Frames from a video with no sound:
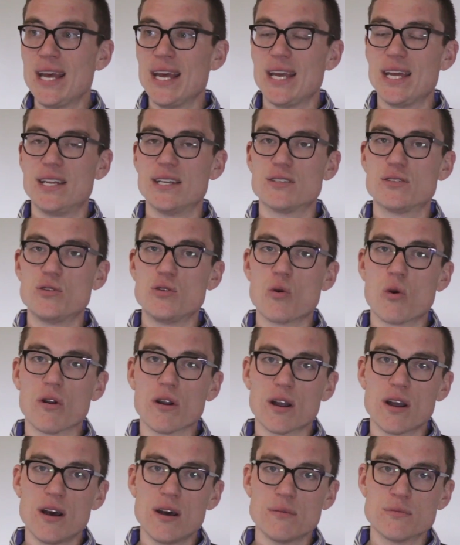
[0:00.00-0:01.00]
It is
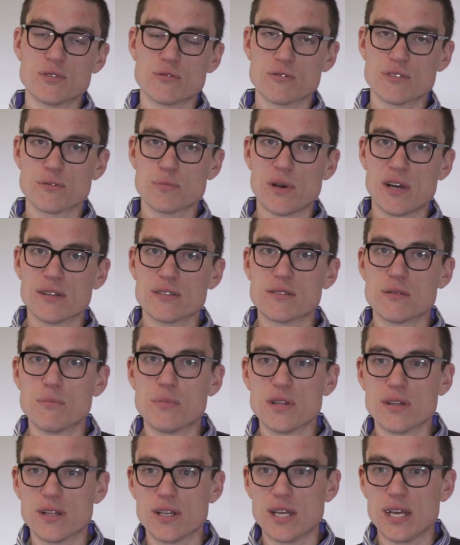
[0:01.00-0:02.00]
Norcom's
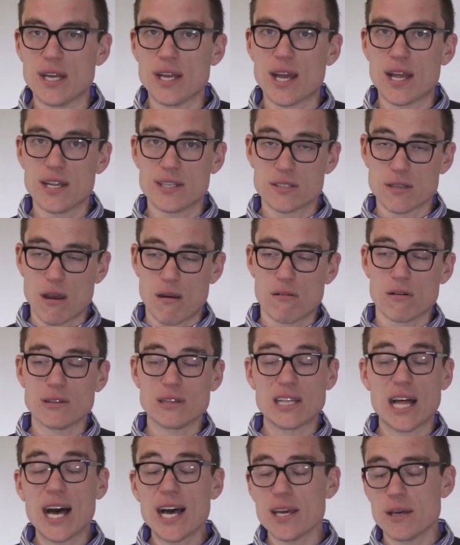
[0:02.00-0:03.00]
responsibility and it's our
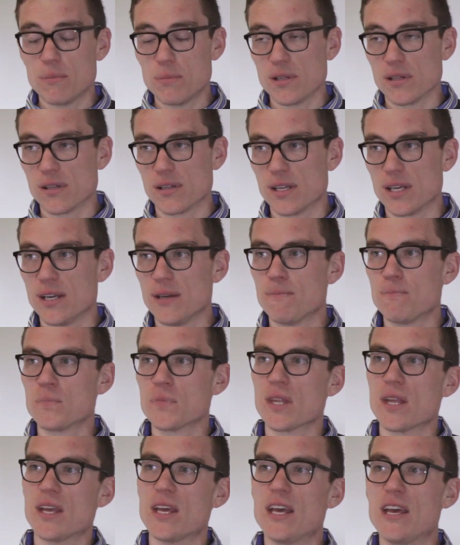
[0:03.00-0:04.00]
liability
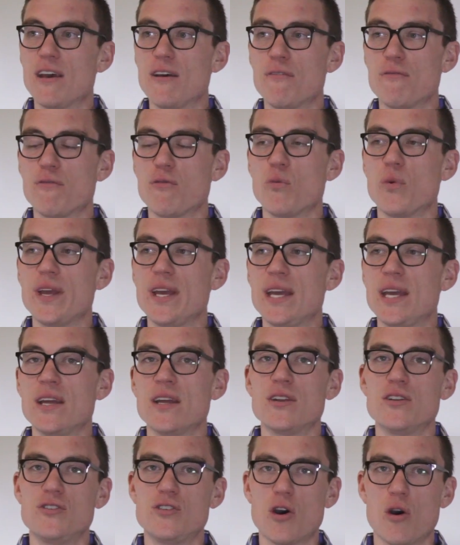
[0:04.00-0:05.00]
if
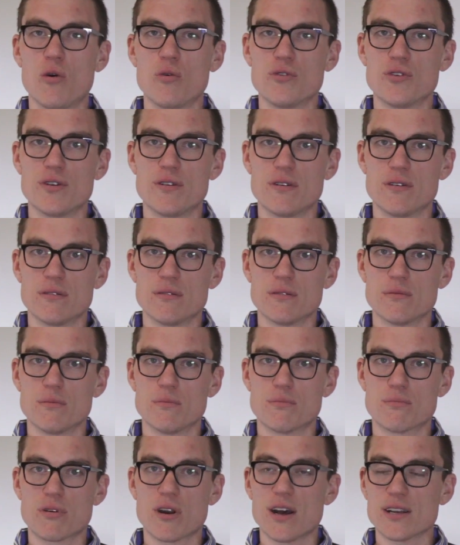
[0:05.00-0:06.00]
we don't
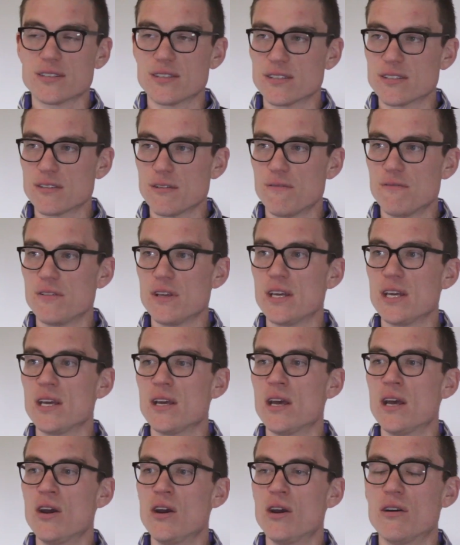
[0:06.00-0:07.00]
process a fee,